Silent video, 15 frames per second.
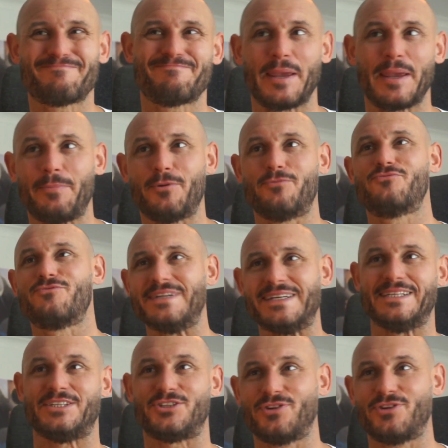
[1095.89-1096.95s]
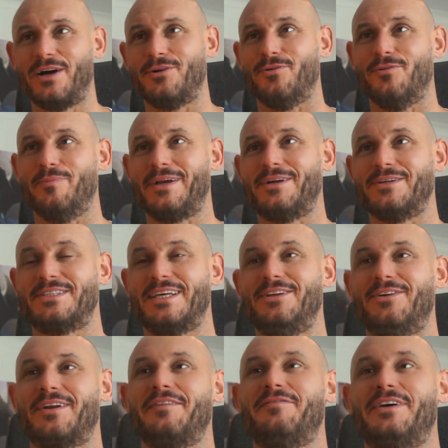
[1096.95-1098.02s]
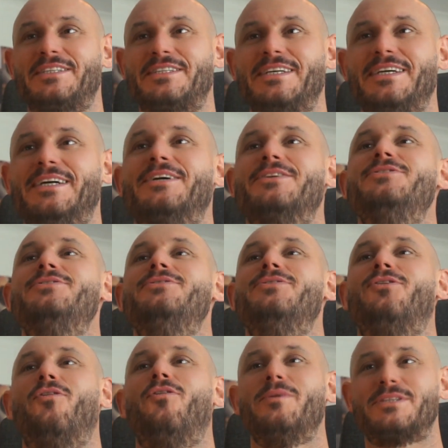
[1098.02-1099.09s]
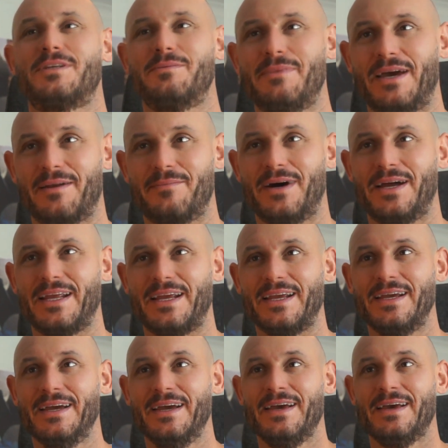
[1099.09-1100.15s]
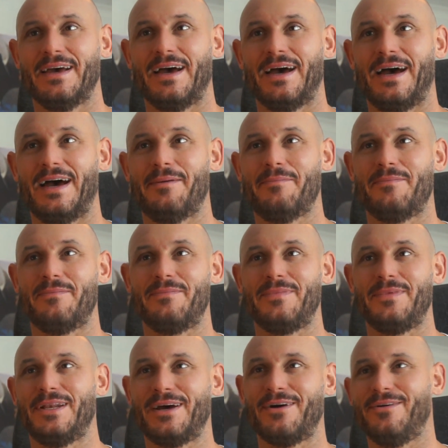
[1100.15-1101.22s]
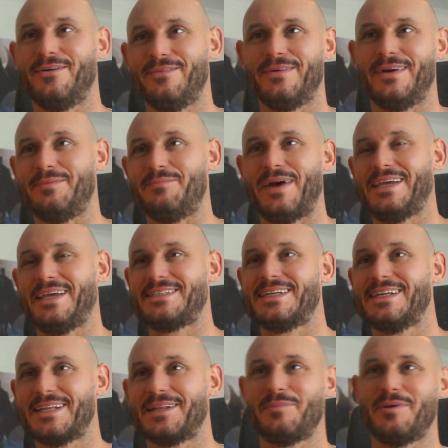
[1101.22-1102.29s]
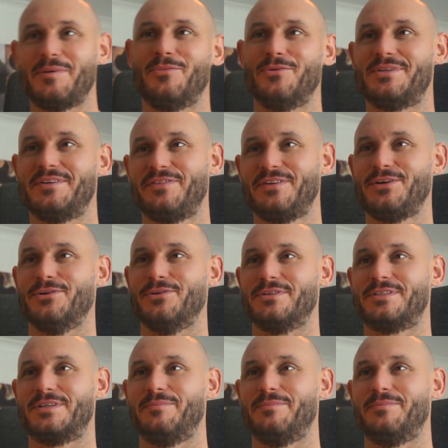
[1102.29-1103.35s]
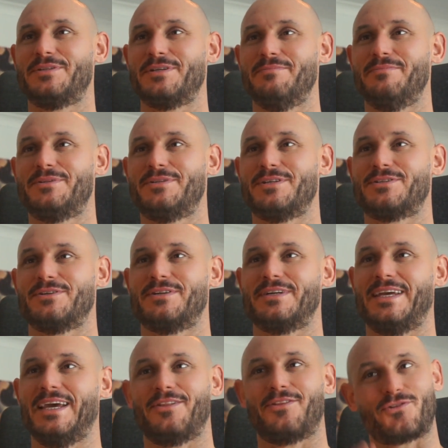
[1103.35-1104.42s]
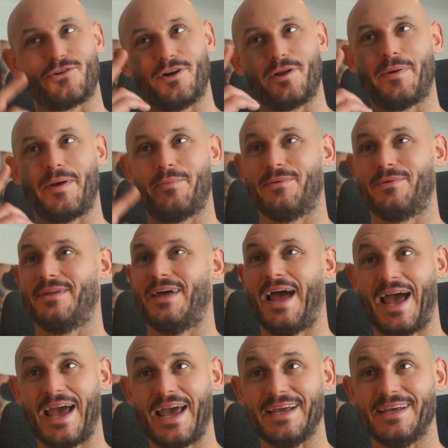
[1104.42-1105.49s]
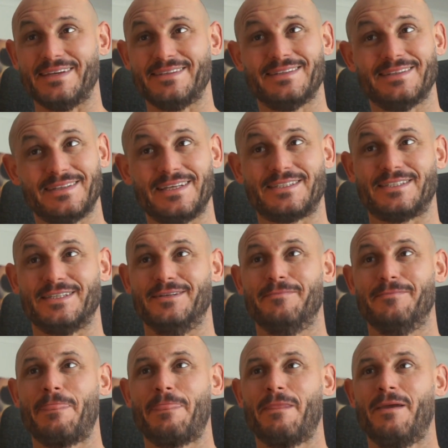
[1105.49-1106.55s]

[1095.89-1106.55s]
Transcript: people really struggle because they're not investing an enormous amount of money. You know, it makes it a little bit more difficult to sort of get through to people that, hey, listen,